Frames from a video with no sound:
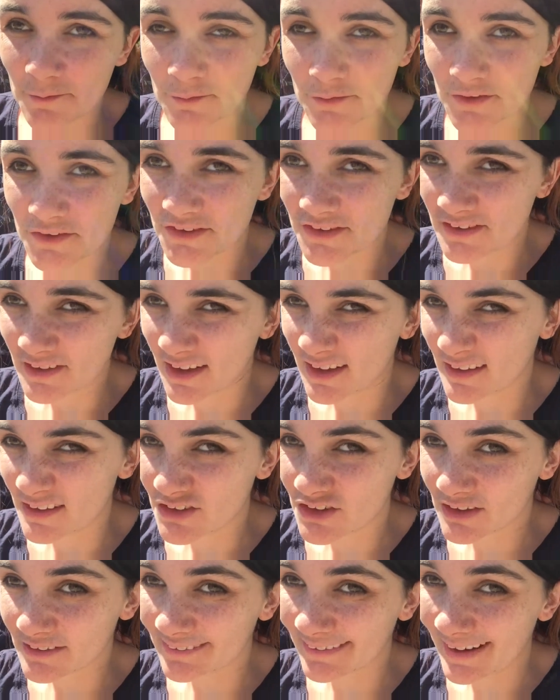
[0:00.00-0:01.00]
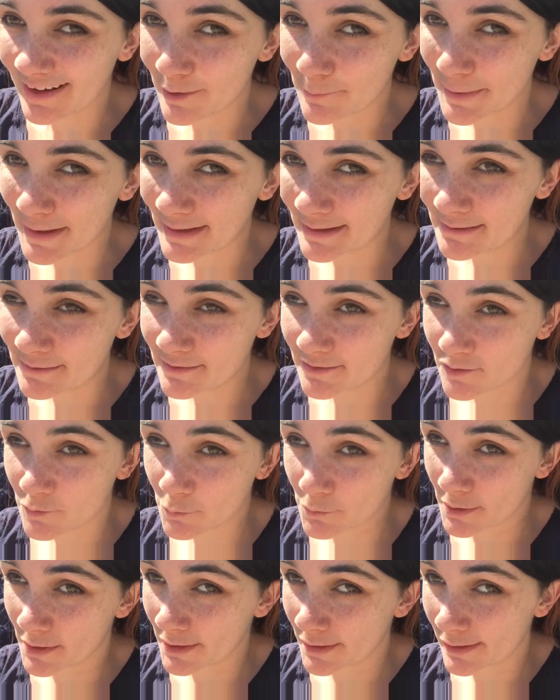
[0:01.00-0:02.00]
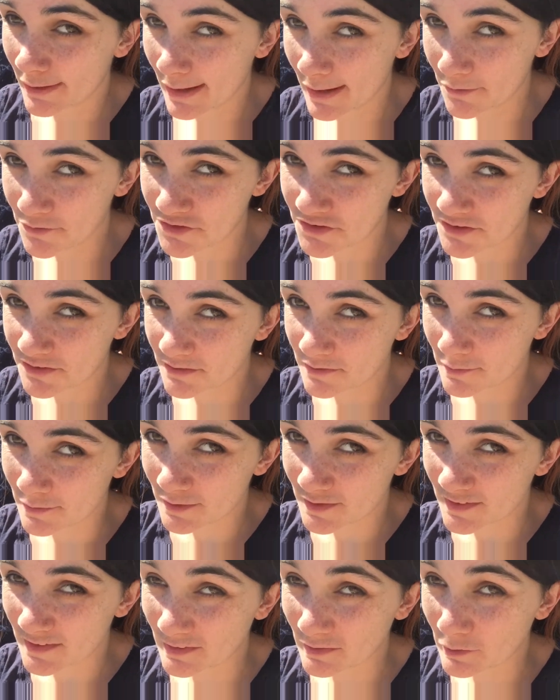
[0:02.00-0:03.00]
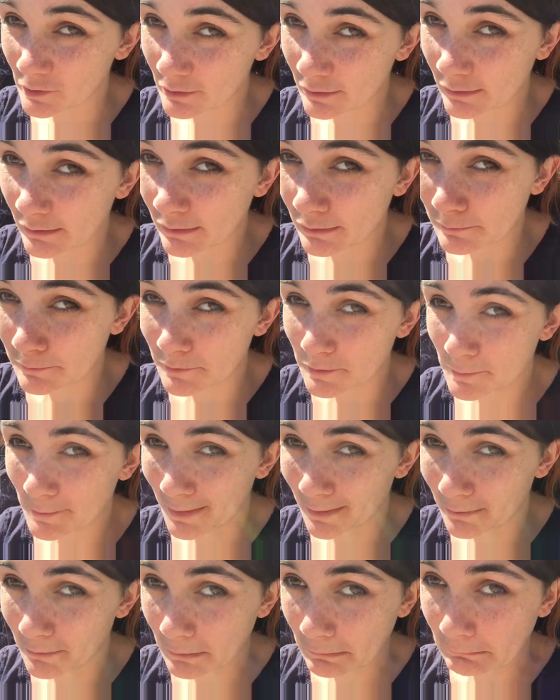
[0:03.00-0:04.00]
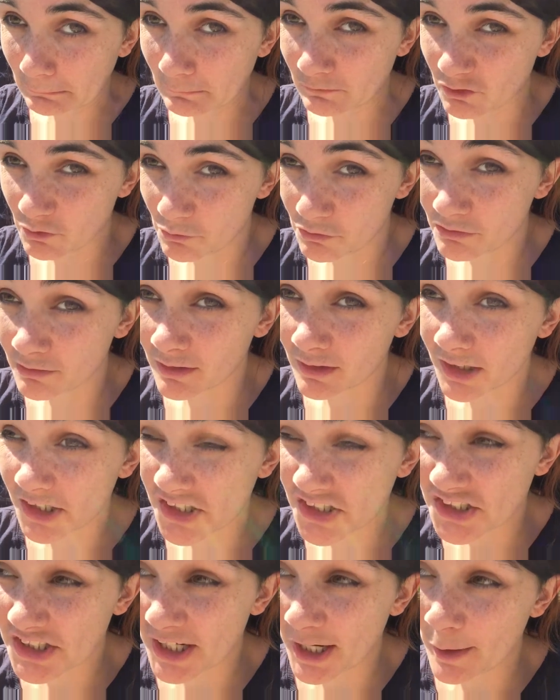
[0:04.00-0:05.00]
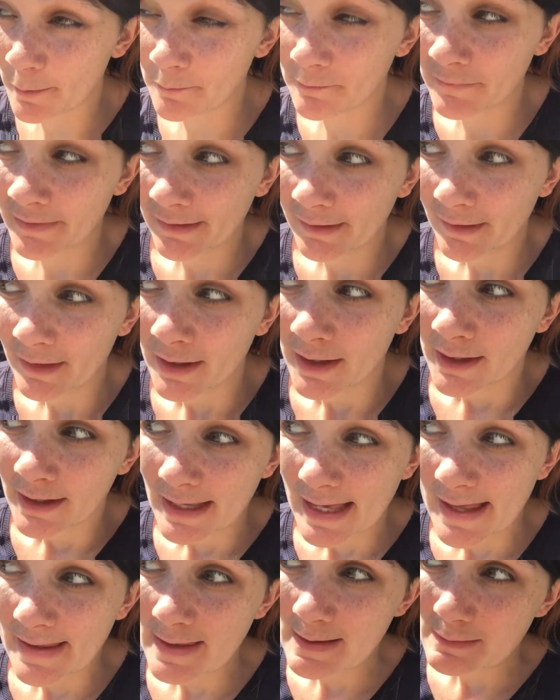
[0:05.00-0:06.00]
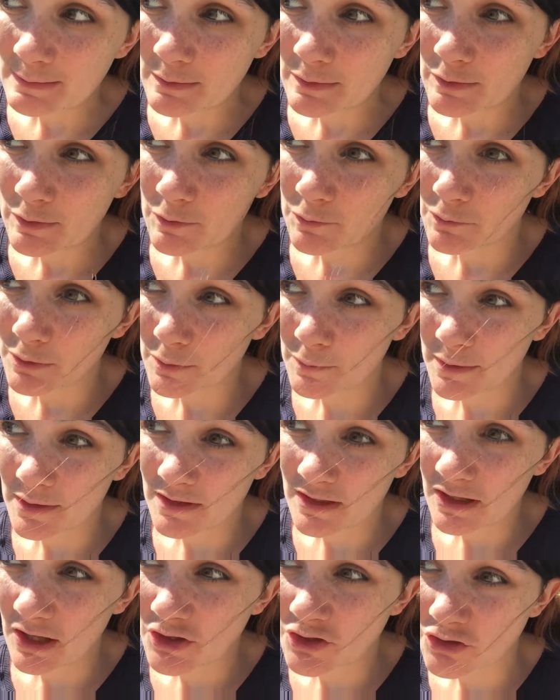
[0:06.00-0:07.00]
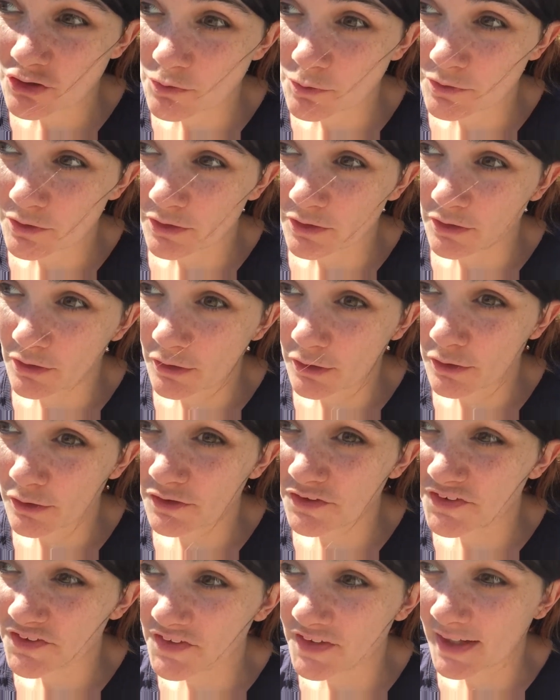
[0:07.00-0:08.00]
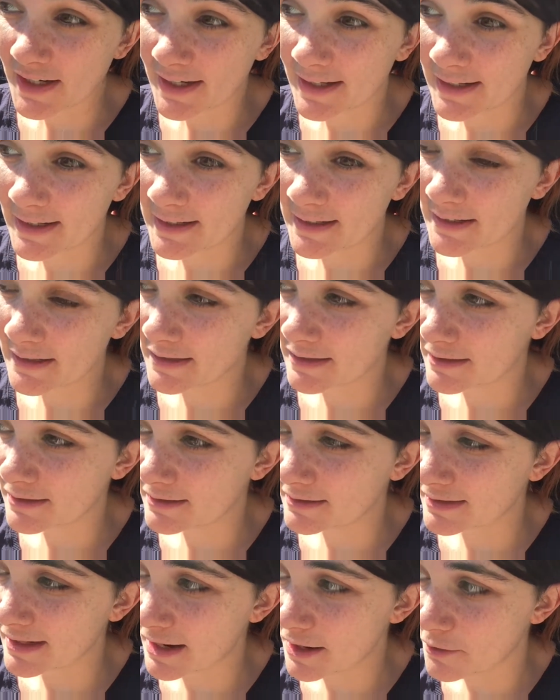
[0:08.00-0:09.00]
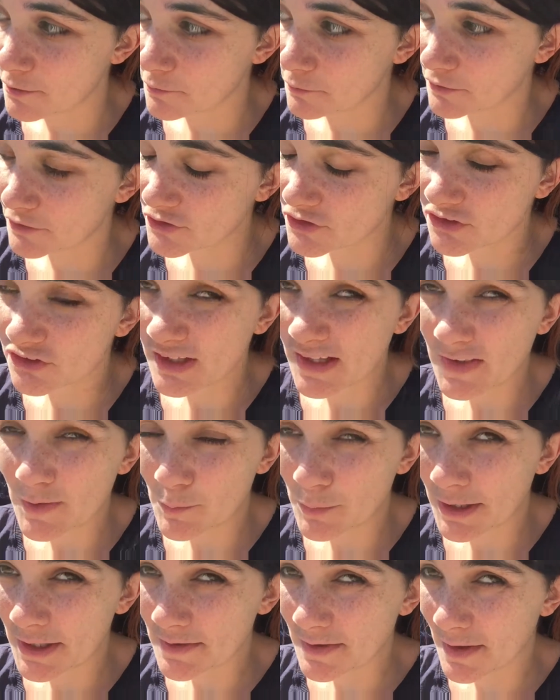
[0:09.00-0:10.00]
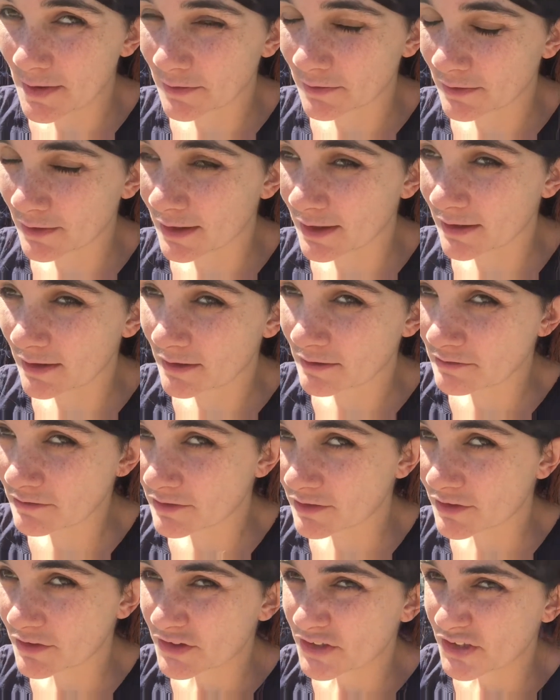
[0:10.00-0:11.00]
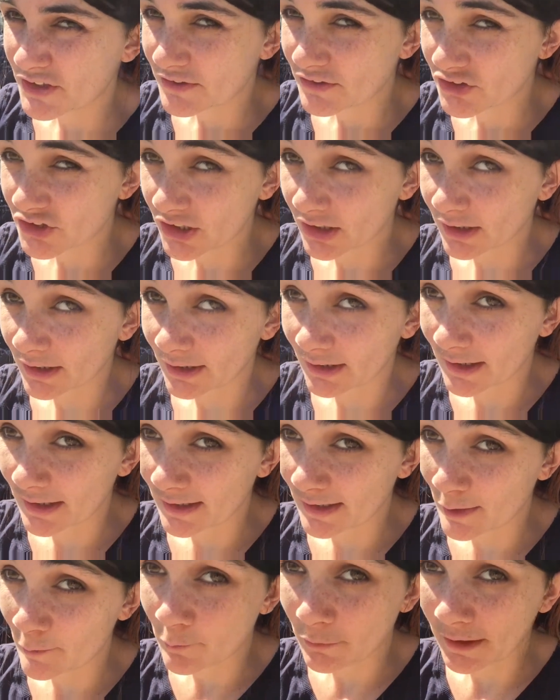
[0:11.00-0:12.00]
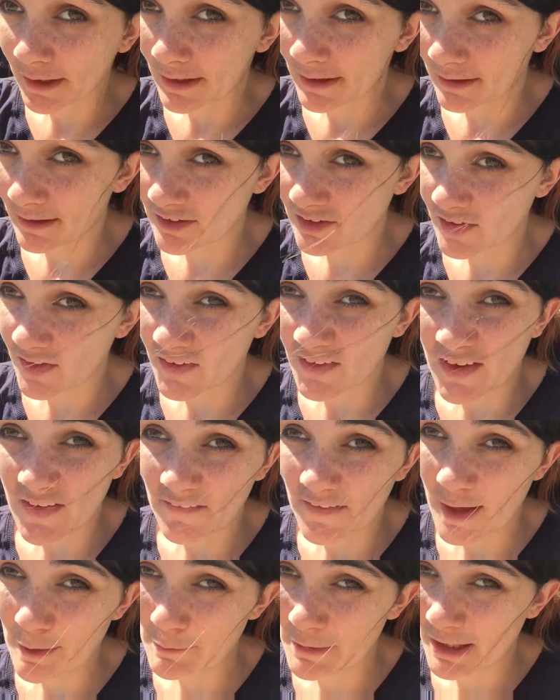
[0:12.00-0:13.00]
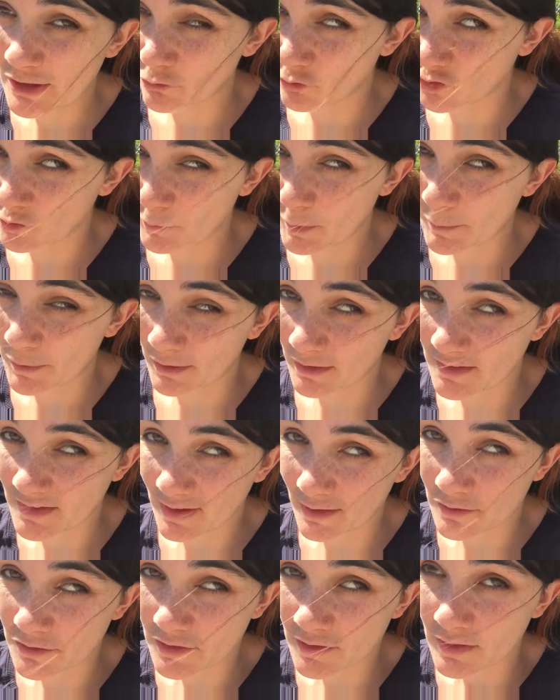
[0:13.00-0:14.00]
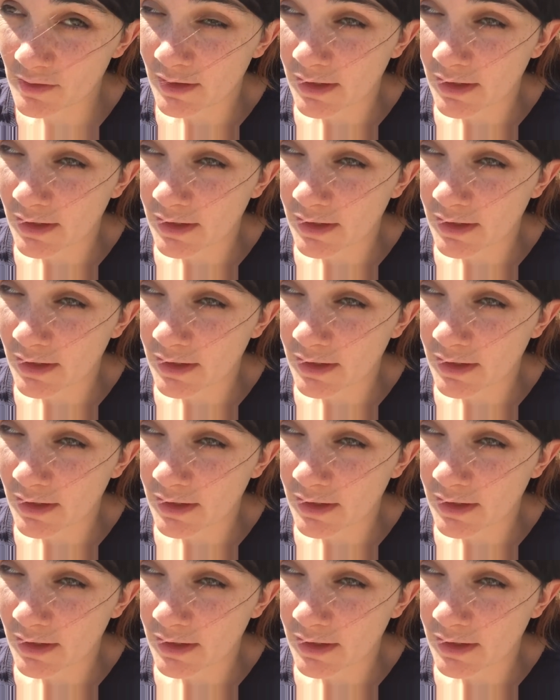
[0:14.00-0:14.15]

We're just kind of chilling out. My nieces were at our house until about just before lunchtime. And then we went to lunch with the girls, and now we're just at the playground, kind of chilling, letting them play, because there's not that many toys at my parents' house.